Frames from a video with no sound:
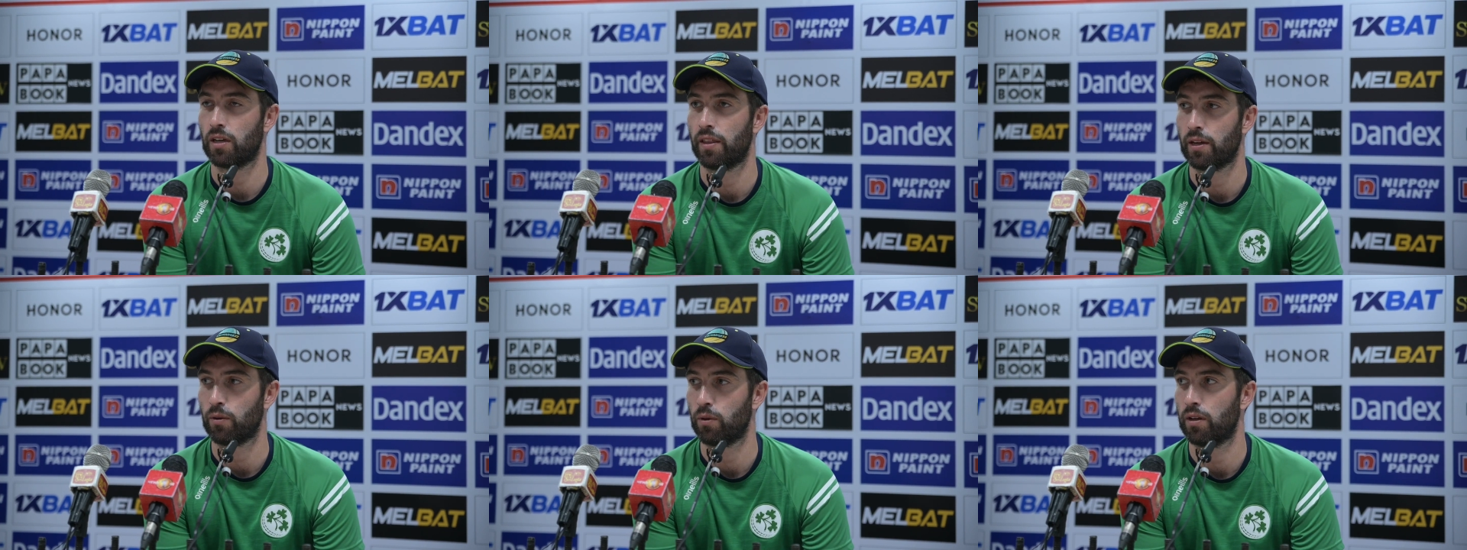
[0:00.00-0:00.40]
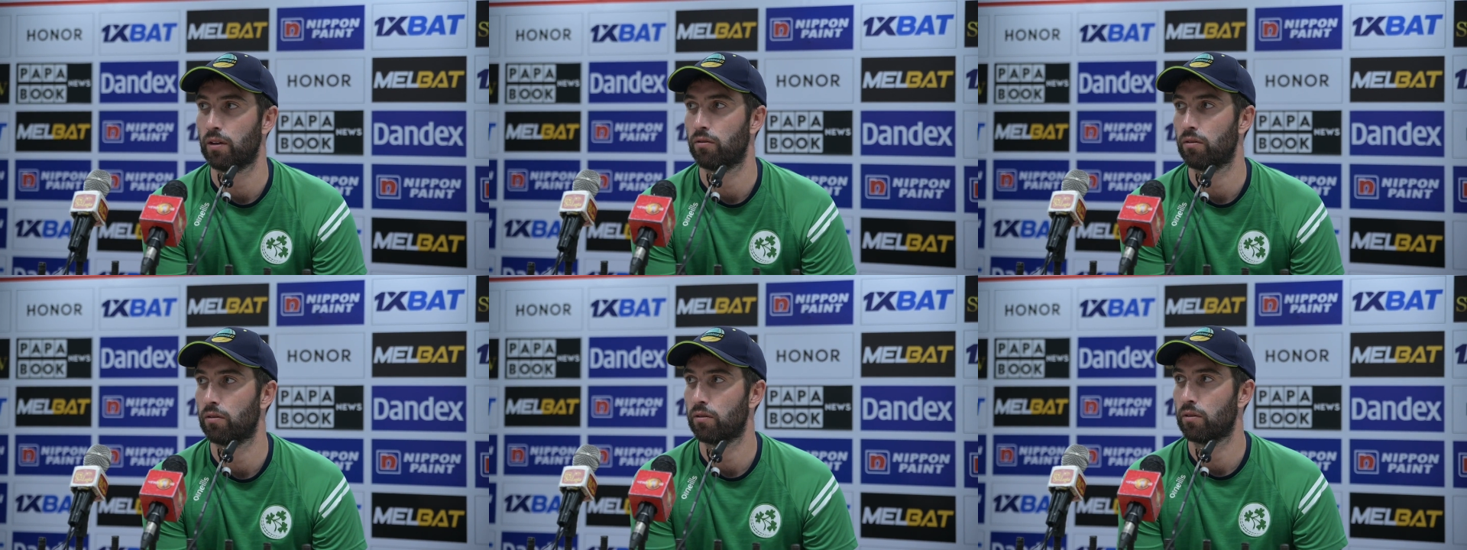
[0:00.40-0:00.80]
I think
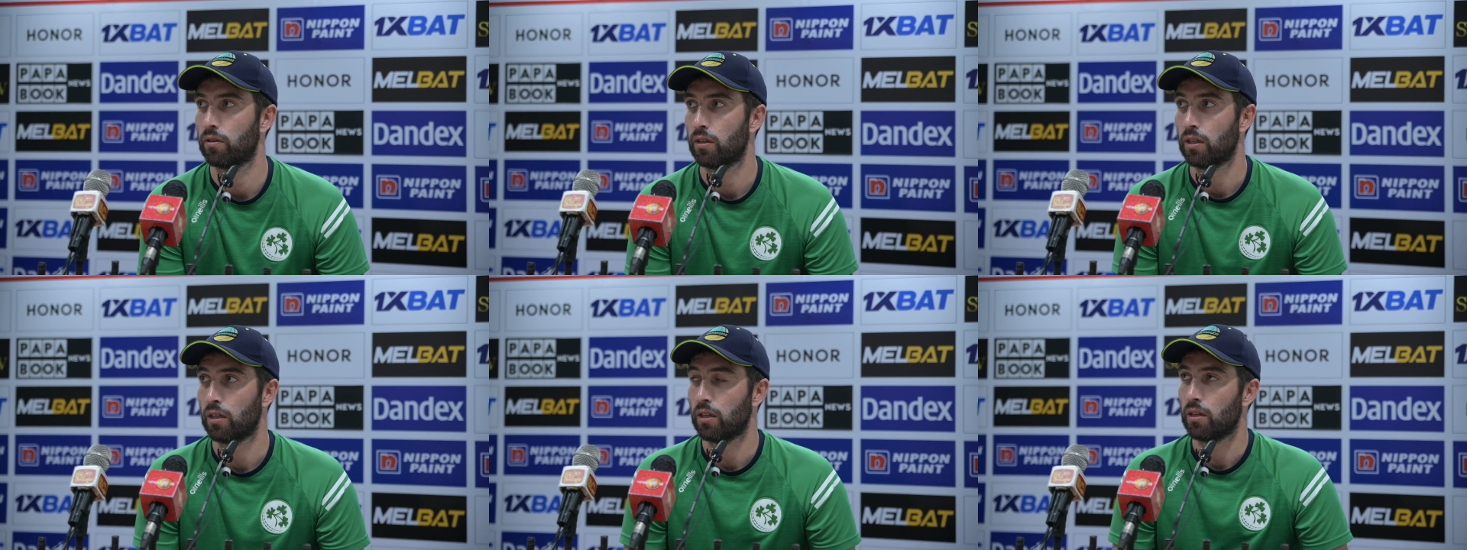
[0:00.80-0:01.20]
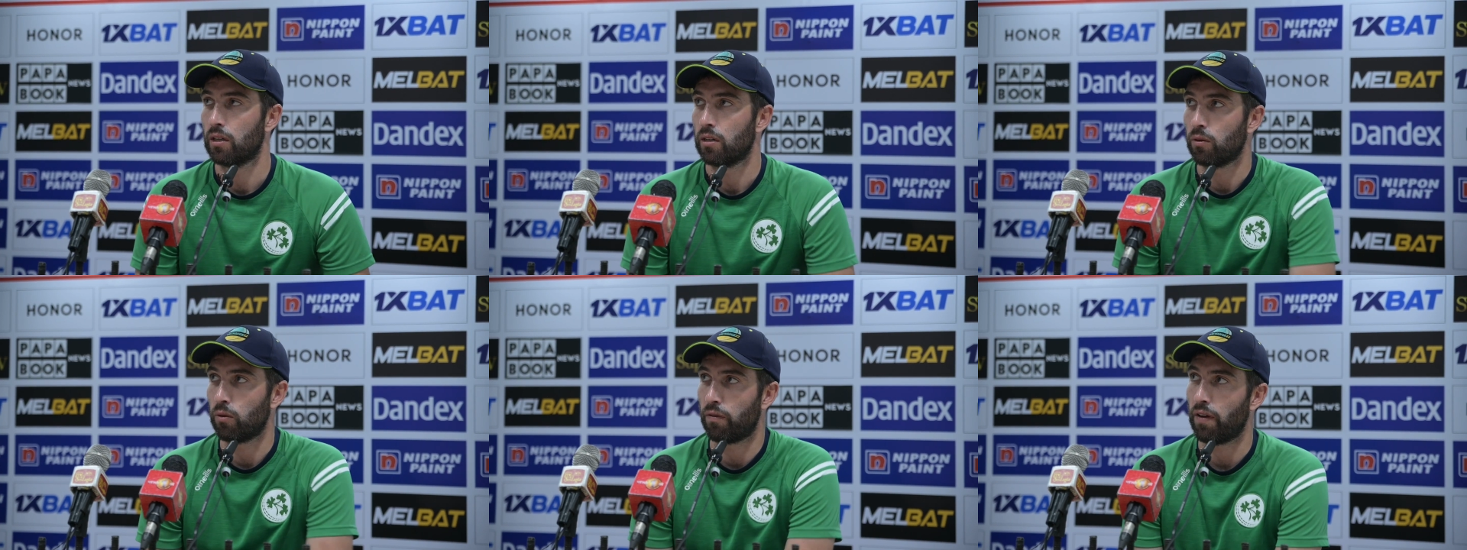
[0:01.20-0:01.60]

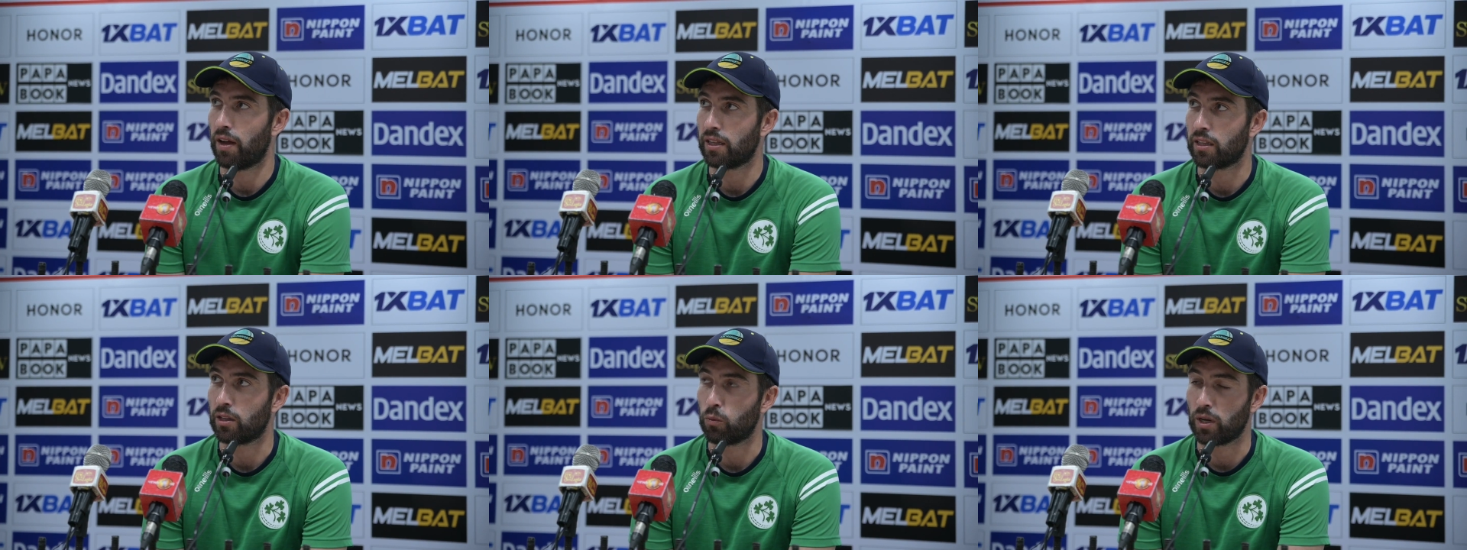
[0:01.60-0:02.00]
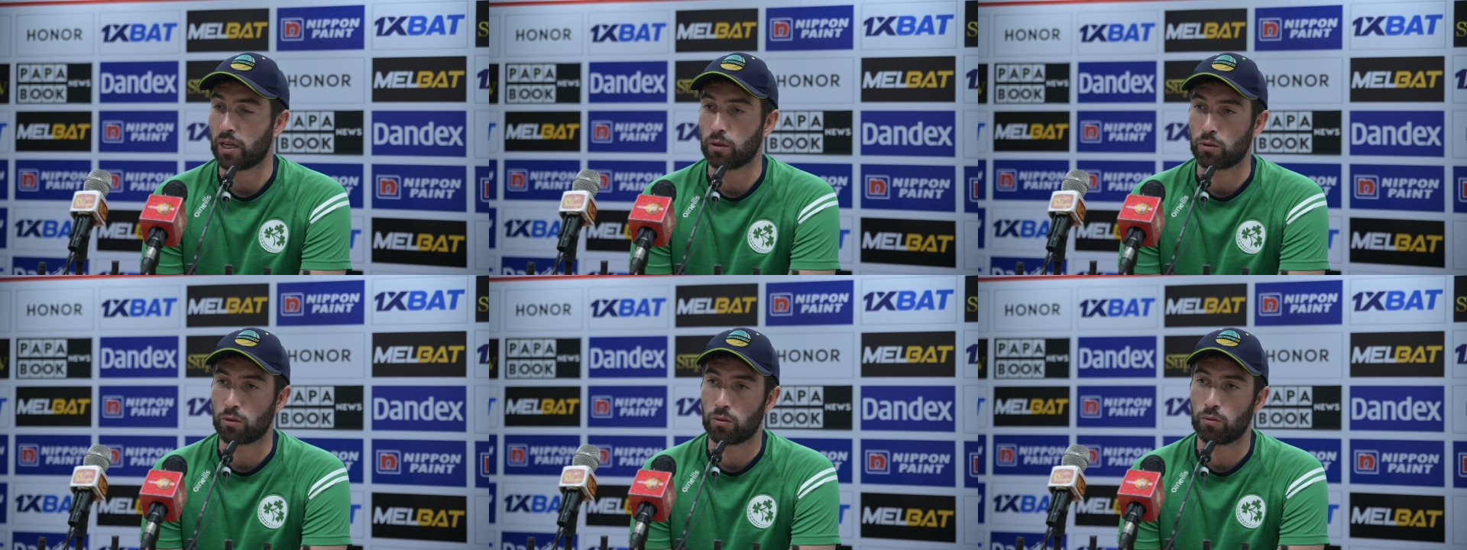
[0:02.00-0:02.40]
we felt that the
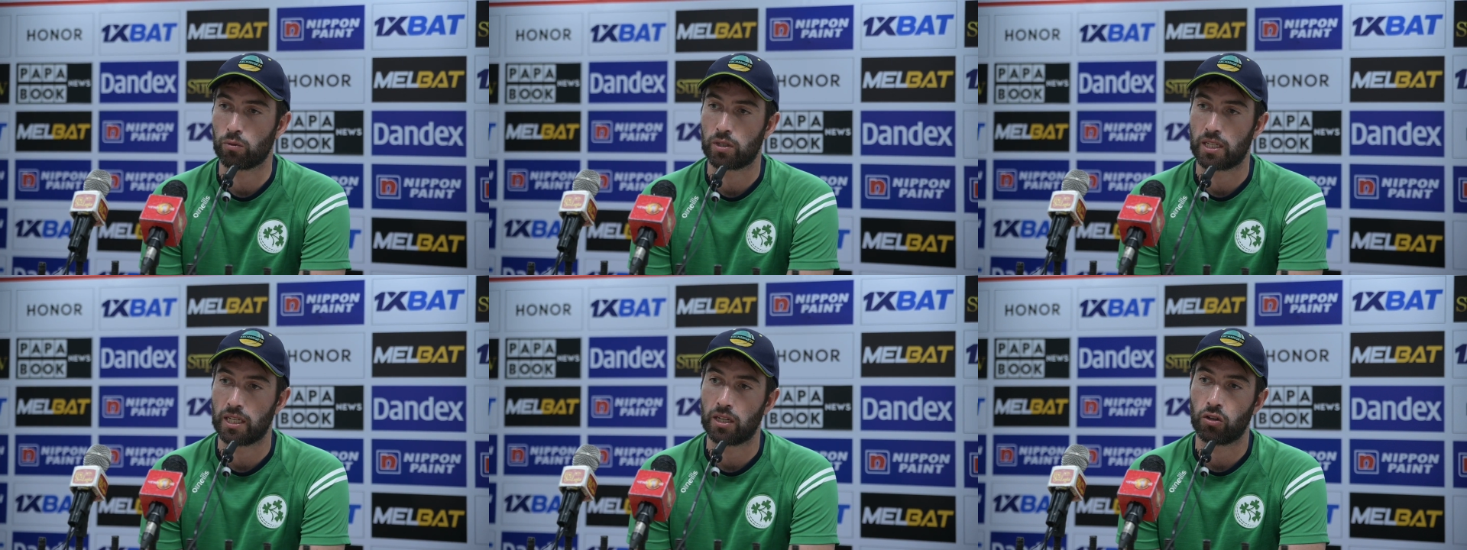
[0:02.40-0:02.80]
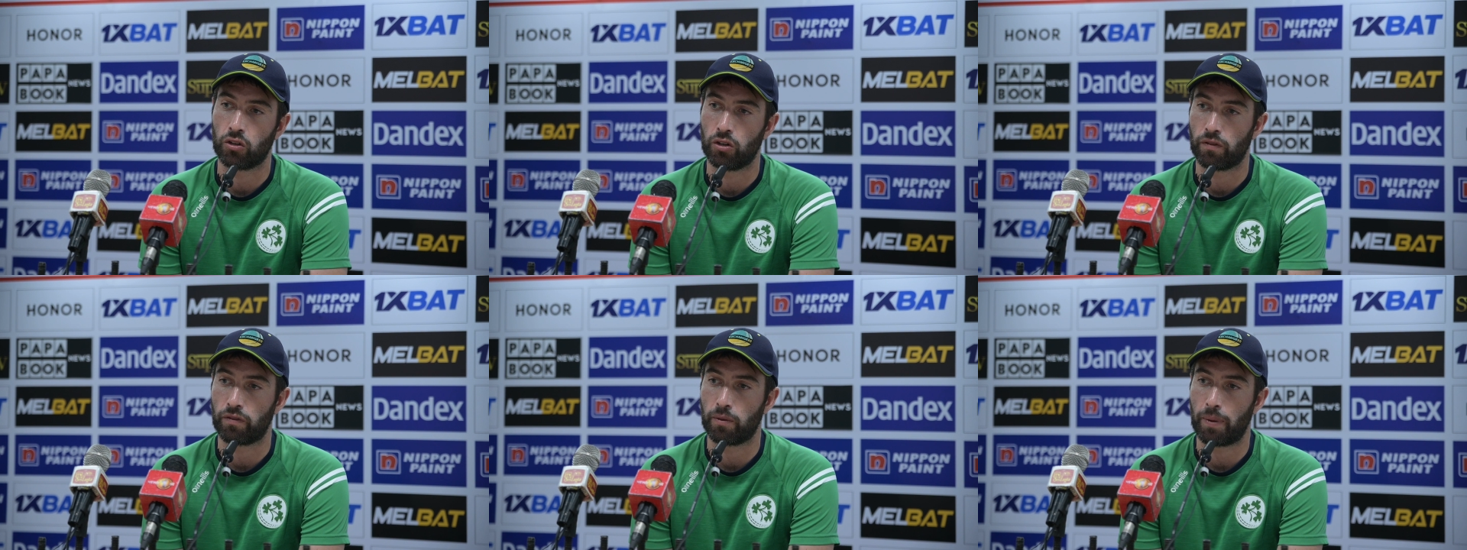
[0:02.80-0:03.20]
wicket was still good
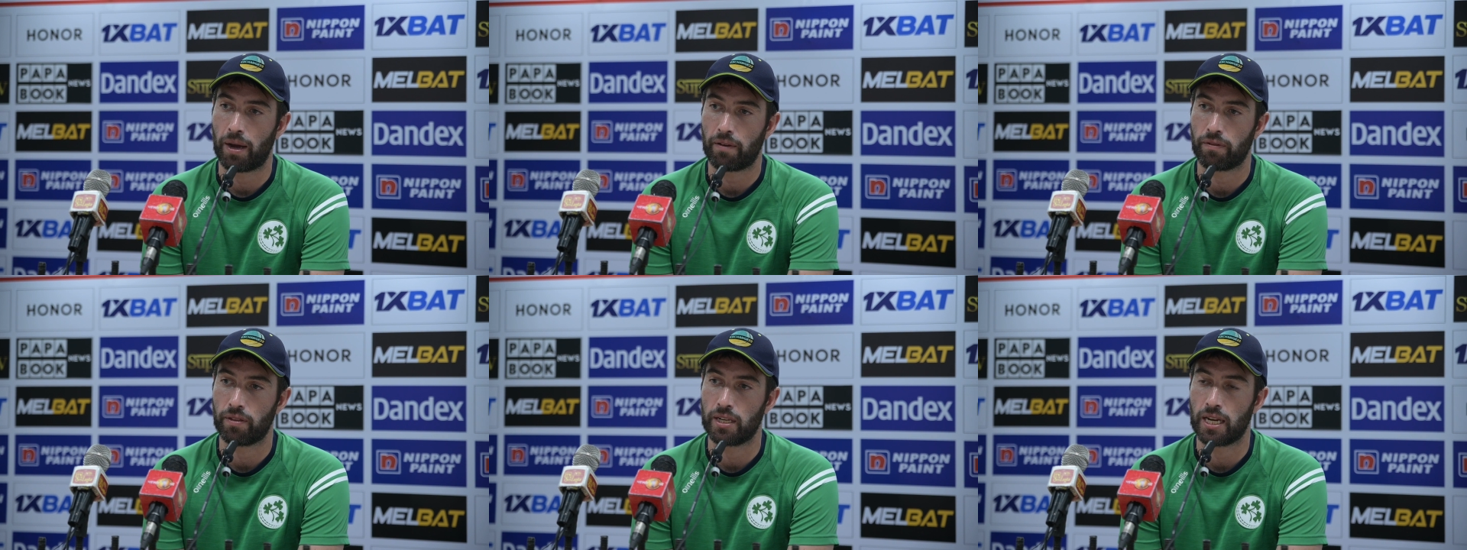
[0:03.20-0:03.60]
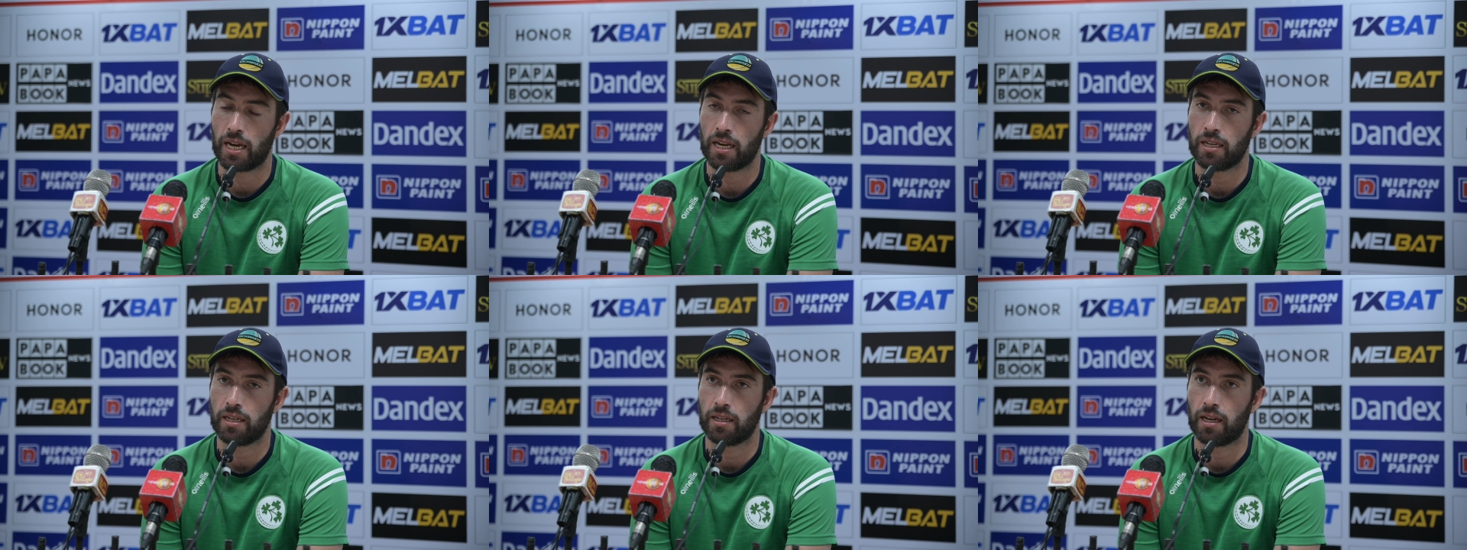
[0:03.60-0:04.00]
enough to bat for the
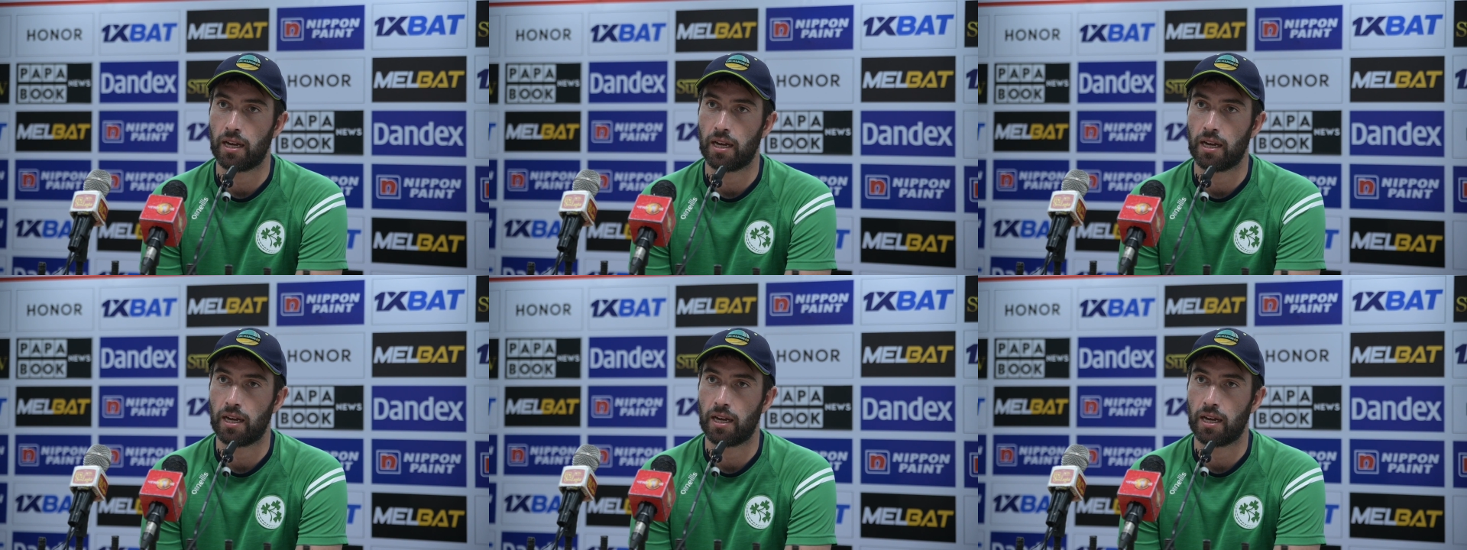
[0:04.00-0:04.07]
day.